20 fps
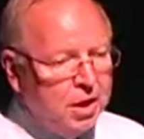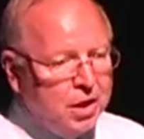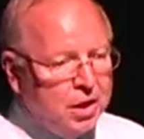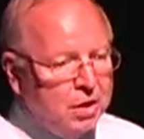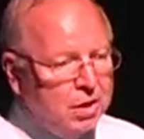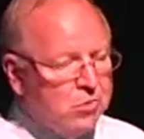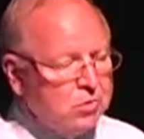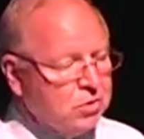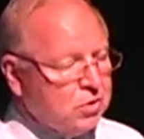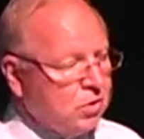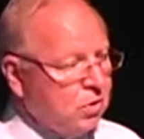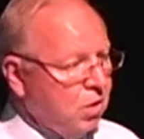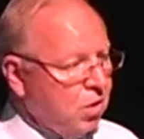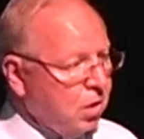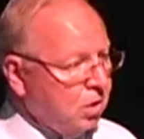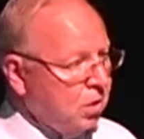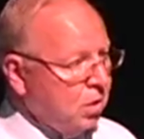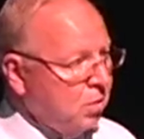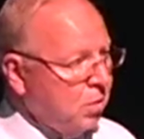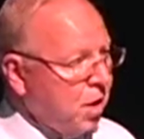He was
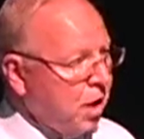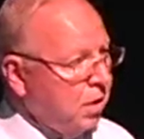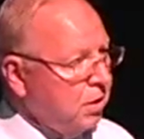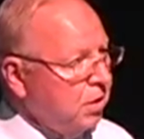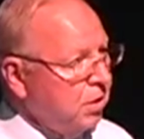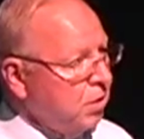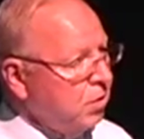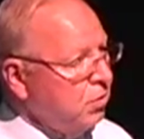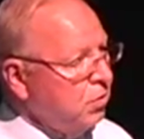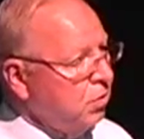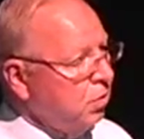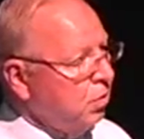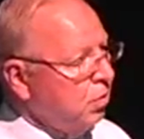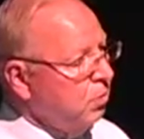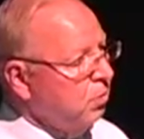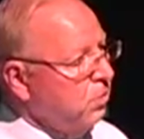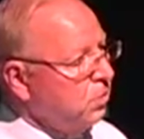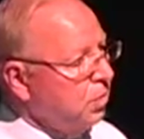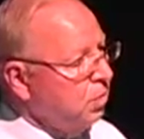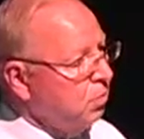talking about it in
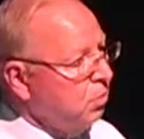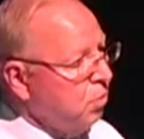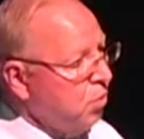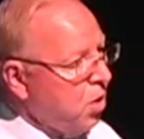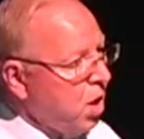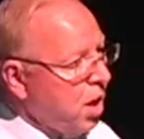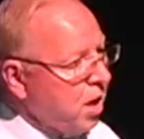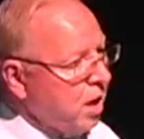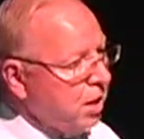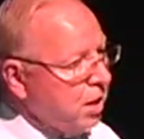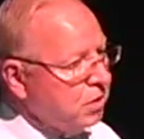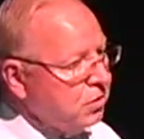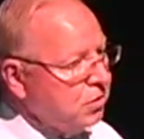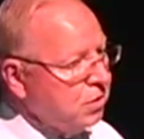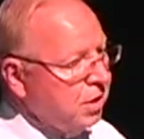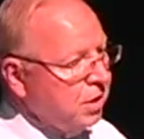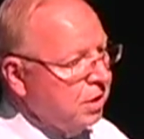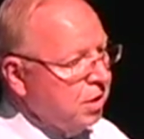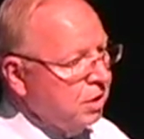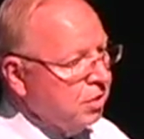terms of
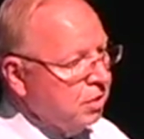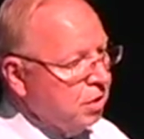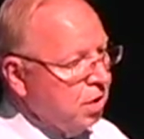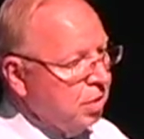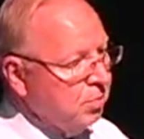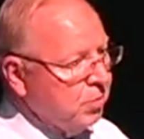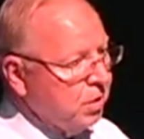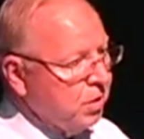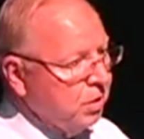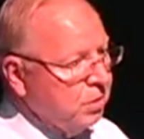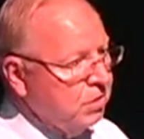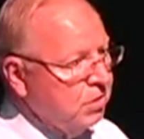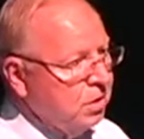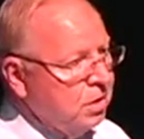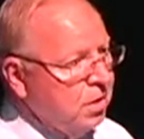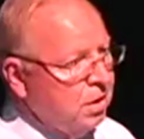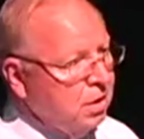products and companies.